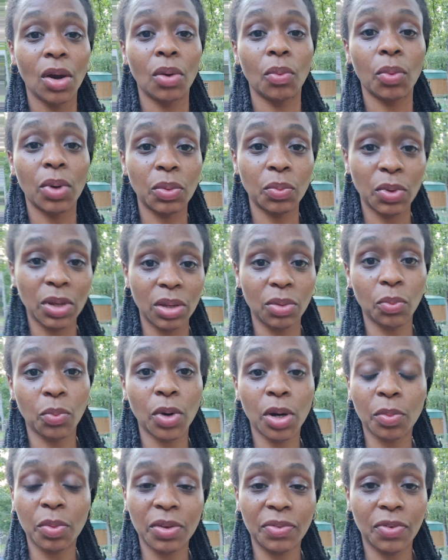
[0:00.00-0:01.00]
when we
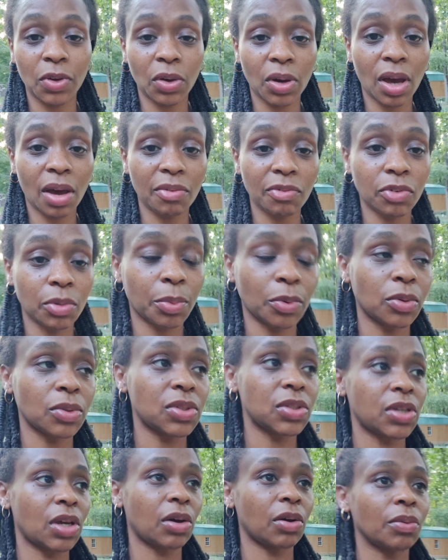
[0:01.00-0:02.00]
where we feel comfortable.
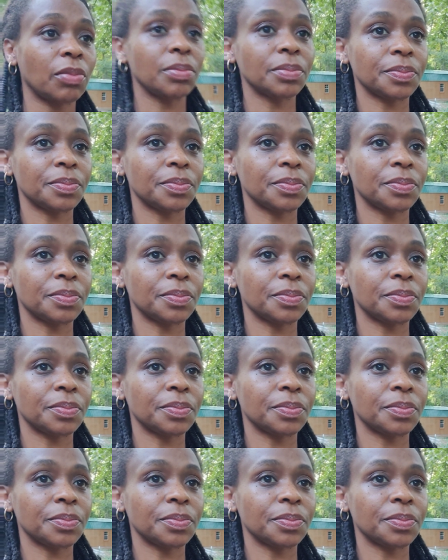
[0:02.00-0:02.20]
So